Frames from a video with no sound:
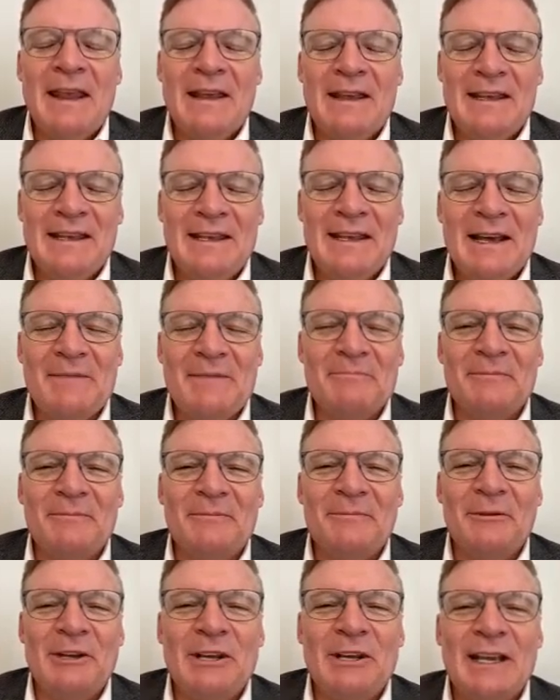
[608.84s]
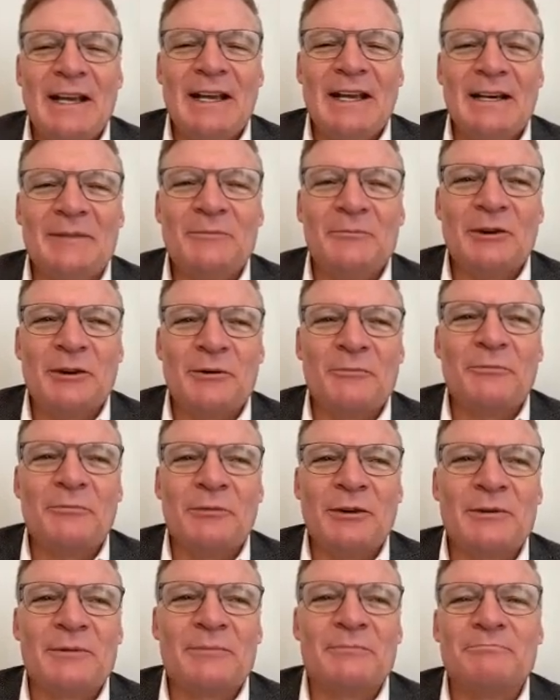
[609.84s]
Yep, we're
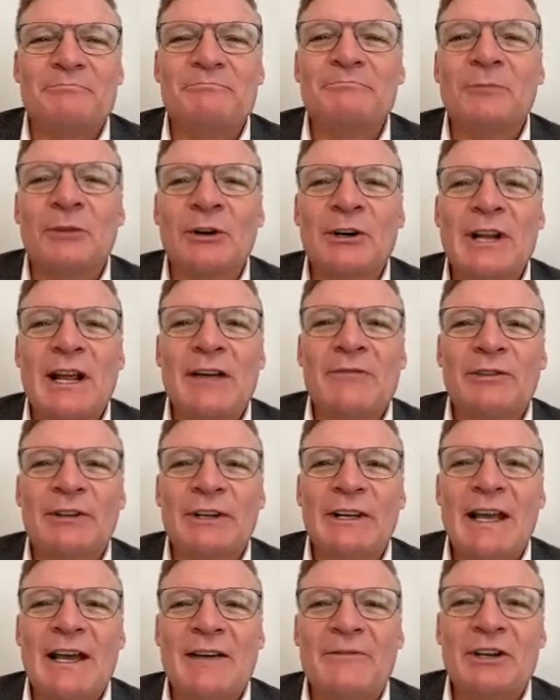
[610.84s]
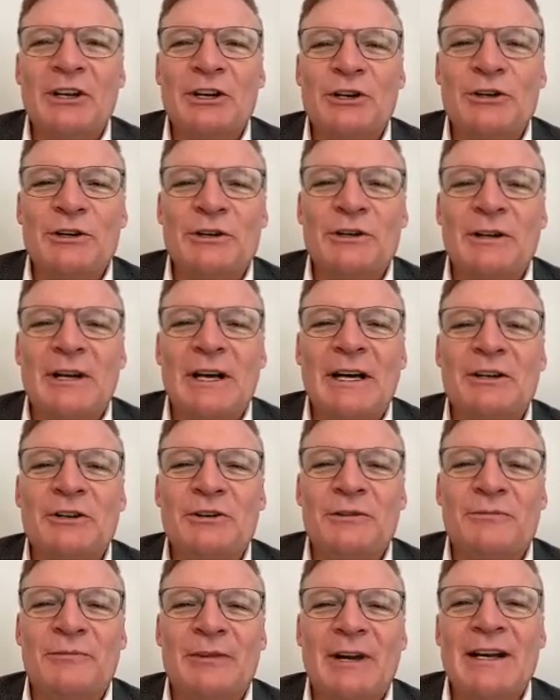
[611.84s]
definitely having a
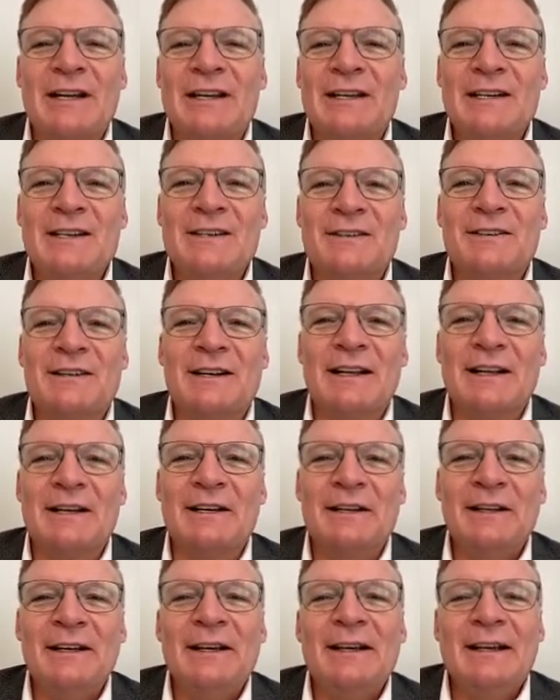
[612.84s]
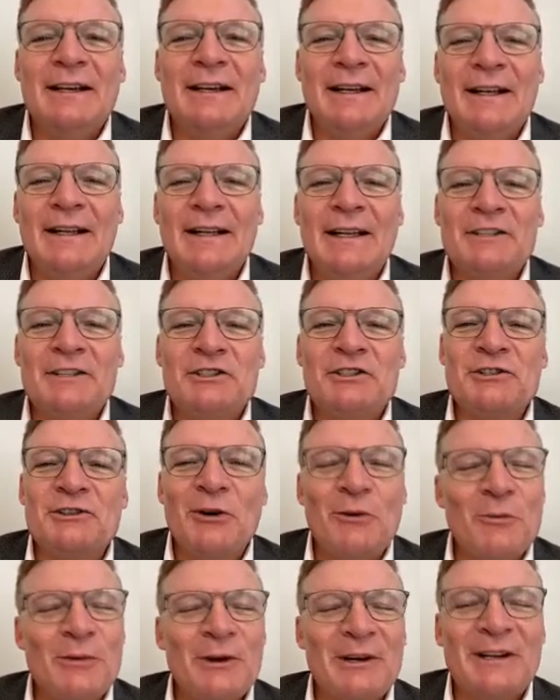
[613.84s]
good run here, and let's just
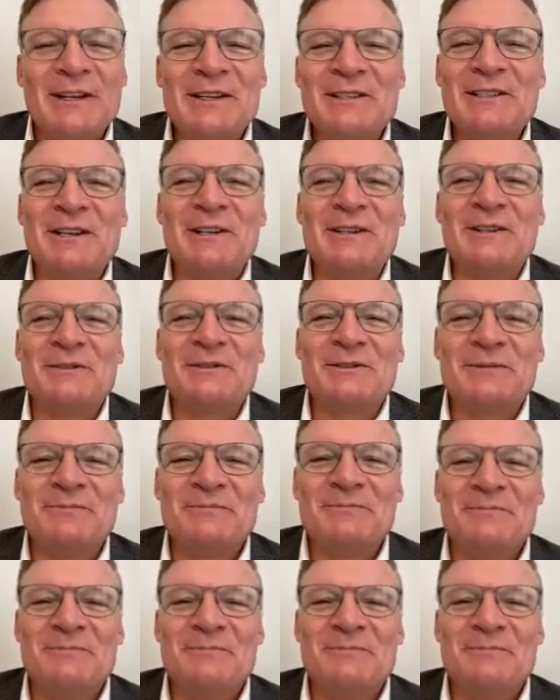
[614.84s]
hope it continues.